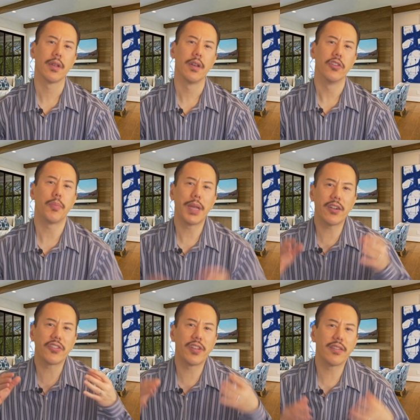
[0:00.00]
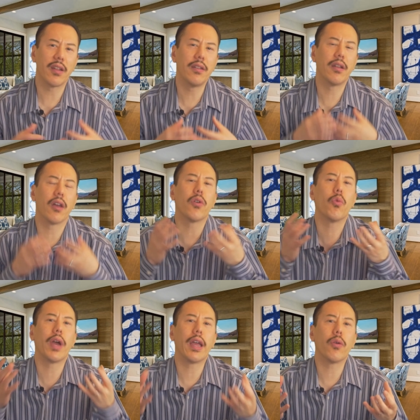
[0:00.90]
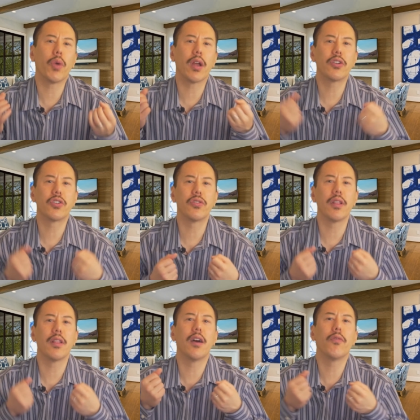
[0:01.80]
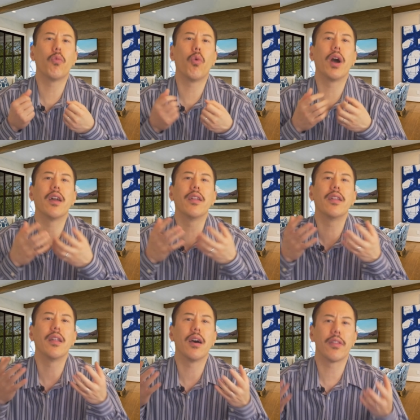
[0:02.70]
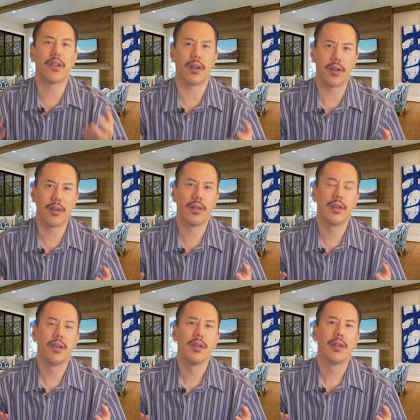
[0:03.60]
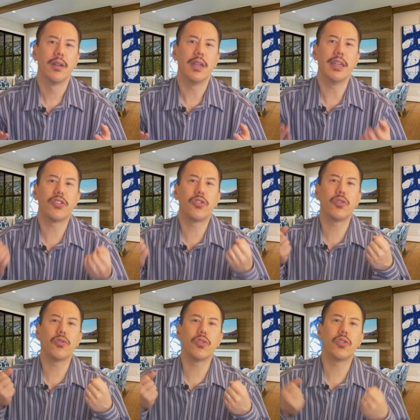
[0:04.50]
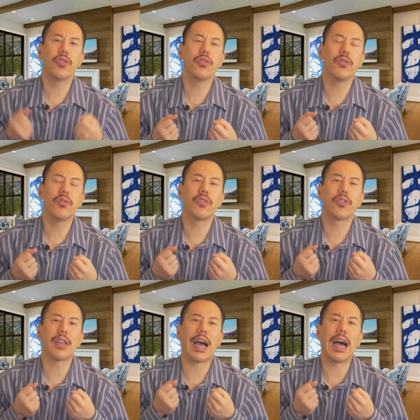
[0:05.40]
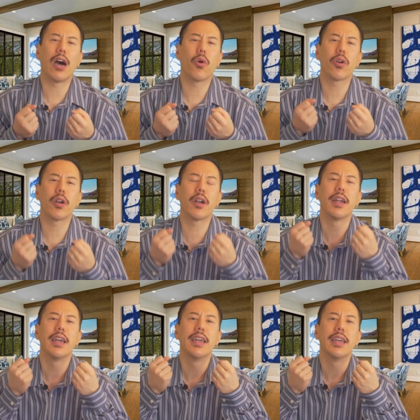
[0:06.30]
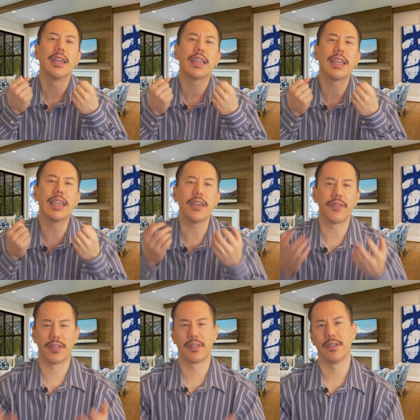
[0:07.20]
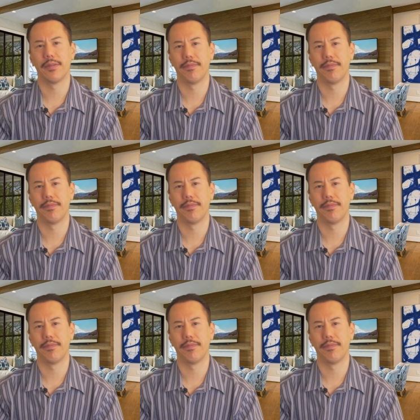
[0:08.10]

So Peter says another way we are to love one another is to use our gifts.